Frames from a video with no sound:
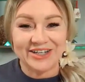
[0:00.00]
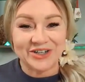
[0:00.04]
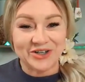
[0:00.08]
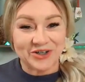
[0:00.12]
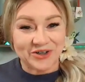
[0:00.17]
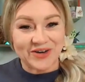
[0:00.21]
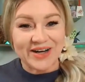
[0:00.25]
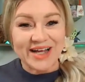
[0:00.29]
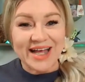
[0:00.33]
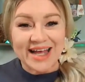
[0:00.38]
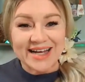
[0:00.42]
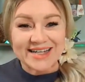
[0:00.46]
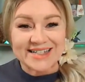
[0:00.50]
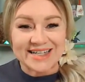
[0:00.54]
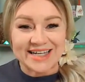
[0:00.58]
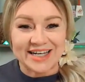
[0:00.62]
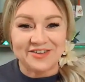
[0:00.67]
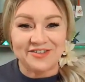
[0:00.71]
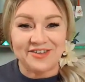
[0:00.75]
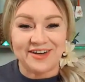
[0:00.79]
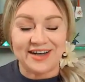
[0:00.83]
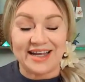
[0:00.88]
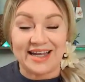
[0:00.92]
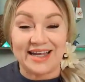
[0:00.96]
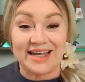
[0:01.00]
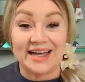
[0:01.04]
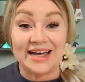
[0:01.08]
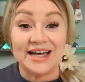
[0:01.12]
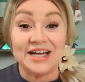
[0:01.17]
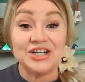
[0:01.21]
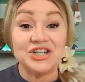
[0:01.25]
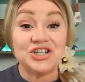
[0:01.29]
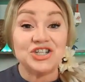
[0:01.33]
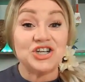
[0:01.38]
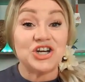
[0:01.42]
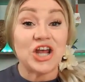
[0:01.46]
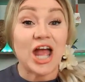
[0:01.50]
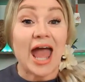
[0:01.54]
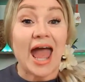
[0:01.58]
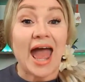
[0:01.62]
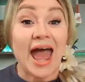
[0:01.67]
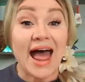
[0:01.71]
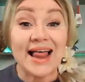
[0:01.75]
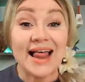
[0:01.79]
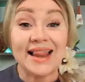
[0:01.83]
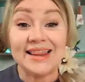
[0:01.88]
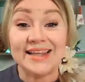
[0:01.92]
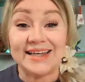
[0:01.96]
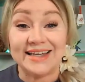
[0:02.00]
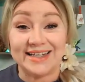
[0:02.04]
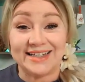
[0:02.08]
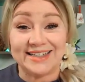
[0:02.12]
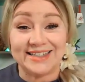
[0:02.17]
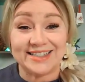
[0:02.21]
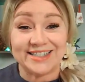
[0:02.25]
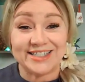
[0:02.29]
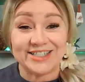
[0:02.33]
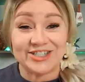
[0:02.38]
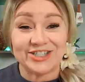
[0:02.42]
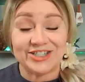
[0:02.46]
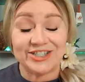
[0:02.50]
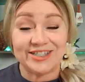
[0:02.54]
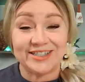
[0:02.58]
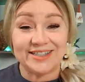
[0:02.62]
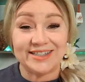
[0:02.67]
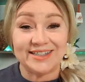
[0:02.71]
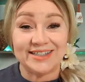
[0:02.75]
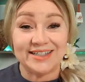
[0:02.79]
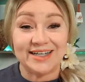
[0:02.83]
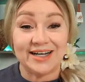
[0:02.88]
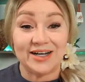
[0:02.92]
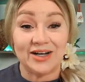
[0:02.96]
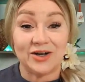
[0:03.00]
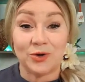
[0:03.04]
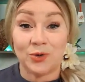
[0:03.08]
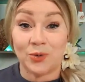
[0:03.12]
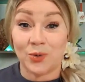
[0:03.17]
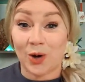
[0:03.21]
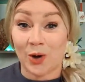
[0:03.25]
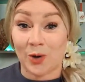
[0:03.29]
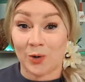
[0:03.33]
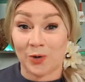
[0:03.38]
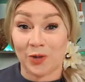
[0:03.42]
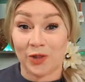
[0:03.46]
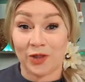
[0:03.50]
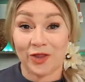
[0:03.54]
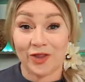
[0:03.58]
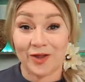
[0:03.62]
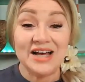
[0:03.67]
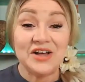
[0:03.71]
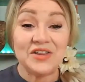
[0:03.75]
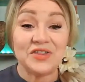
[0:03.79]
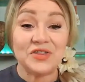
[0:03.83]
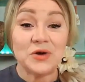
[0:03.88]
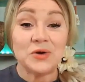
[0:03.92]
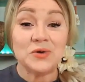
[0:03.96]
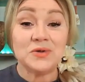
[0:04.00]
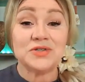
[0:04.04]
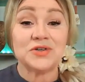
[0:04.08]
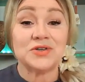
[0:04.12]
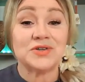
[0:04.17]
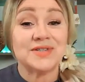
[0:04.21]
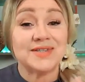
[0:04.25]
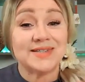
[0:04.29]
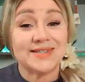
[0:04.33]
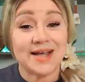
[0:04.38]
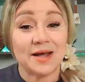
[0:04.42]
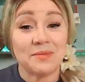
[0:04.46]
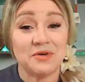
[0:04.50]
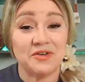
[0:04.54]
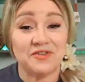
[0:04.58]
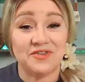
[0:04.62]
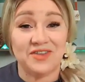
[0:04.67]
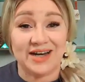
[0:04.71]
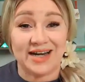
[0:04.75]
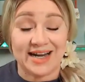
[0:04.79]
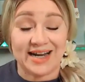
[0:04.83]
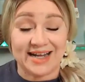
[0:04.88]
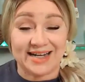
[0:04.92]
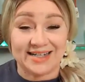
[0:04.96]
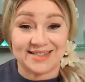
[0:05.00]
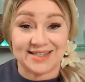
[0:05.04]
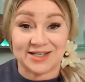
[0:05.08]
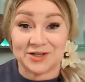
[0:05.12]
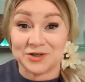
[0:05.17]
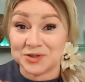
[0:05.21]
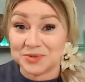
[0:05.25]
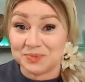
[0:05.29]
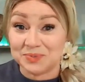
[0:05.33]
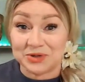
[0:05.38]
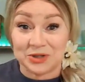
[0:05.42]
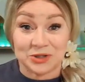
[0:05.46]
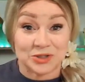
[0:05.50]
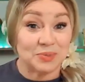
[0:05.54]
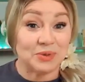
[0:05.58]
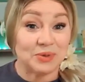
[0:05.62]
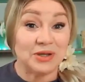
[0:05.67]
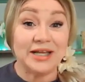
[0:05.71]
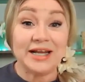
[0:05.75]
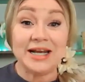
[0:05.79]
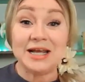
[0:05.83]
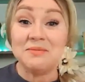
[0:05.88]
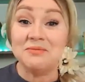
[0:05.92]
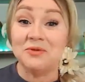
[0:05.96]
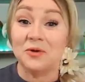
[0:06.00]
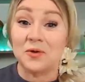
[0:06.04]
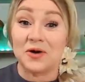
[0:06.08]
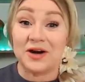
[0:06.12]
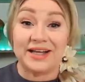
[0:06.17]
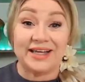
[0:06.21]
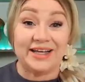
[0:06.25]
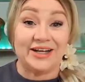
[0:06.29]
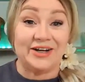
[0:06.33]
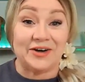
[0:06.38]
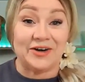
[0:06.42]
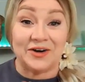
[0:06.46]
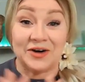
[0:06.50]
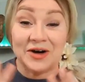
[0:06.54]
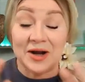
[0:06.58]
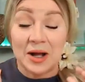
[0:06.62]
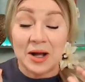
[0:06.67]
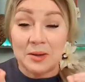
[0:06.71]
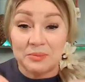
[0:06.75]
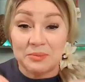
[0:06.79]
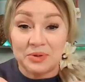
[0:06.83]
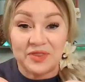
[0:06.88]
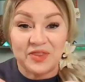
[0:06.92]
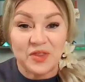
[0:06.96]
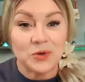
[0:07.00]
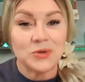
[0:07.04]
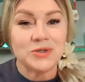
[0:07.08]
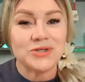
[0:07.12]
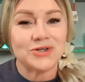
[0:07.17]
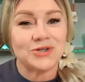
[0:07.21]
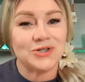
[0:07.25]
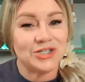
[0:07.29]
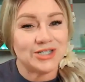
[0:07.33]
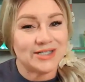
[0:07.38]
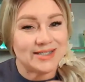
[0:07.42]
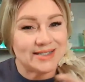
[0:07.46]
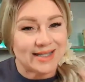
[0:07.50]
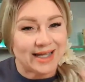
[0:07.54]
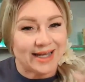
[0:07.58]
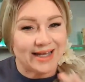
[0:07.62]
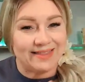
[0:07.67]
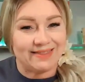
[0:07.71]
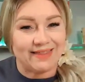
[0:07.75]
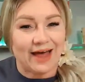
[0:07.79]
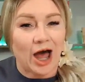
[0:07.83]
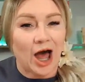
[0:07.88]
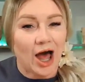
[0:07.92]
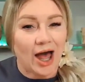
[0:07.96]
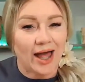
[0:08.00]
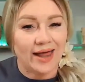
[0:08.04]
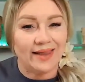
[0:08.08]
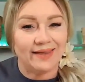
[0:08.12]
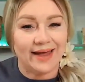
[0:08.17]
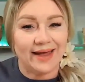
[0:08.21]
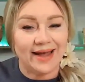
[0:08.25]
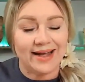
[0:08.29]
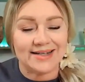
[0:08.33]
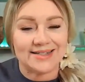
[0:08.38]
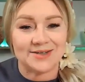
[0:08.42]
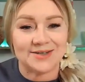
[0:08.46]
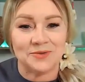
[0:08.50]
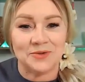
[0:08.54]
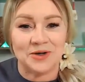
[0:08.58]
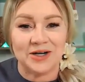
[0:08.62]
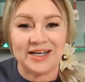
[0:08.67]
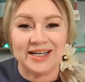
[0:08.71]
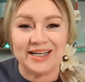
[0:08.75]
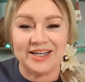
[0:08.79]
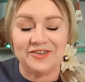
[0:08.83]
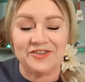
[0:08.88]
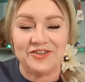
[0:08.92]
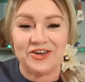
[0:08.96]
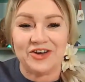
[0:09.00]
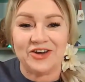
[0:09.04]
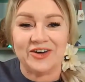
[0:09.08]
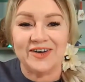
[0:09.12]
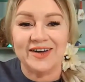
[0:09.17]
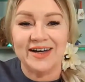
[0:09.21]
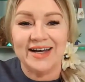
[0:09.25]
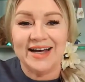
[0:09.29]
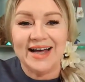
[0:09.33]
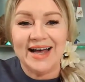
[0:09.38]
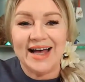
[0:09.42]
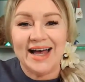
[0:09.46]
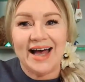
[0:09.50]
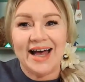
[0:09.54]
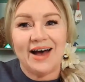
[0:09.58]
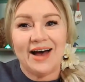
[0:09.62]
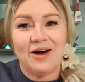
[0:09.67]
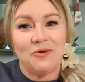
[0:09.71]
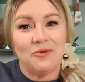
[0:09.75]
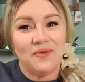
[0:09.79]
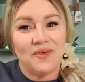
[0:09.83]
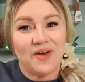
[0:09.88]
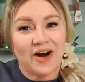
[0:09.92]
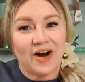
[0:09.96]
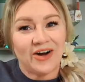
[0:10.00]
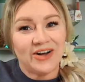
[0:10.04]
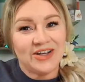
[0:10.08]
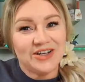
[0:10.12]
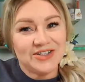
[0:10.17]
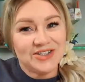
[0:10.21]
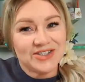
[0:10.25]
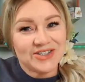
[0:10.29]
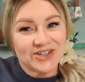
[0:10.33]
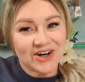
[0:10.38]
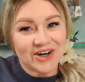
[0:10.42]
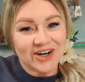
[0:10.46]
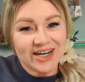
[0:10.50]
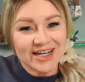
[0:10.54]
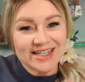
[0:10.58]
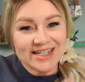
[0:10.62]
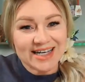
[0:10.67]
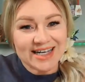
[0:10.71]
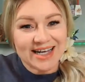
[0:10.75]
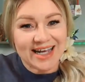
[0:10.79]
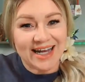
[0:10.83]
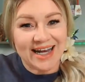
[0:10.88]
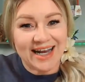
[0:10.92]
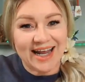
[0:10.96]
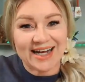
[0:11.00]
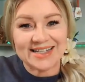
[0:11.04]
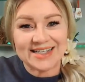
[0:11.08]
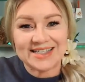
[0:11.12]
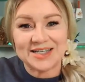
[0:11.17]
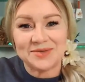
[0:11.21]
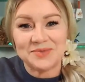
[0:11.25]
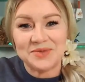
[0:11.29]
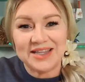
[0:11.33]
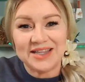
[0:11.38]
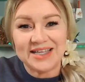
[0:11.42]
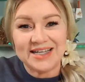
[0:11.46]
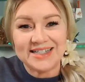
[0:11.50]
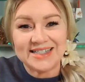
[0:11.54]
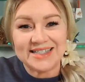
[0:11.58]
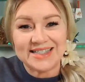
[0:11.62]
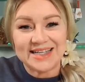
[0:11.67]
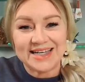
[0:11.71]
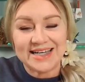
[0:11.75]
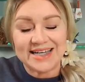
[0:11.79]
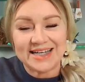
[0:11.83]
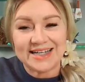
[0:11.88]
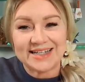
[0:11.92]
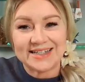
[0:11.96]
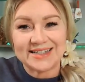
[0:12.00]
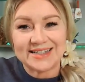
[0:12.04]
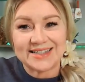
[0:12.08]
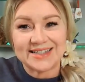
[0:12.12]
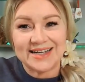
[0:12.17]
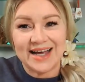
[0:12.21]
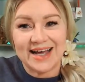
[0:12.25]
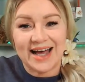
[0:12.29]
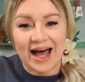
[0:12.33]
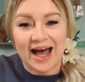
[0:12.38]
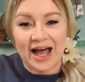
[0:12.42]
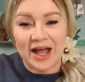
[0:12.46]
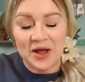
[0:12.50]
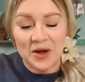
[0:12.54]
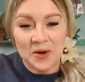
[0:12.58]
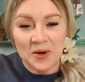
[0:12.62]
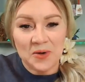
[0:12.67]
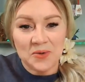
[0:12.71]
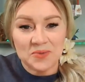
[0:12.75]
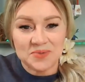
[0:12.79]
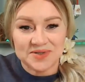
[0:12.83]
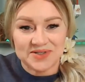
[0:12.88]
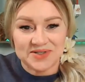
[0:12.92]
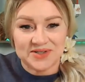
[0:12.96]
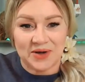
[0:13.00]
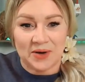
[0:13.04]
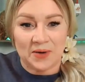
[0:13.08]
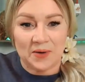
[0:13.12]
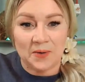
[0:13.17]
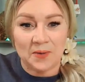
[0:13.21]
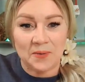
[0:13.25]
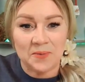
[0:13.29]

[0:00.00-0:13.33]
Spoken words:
creativity, challenge, growth. Those are some of the needs. There's plenty more here, but those are just like the highlights I want to give you. Are you starting to connect some of these things? I hope so.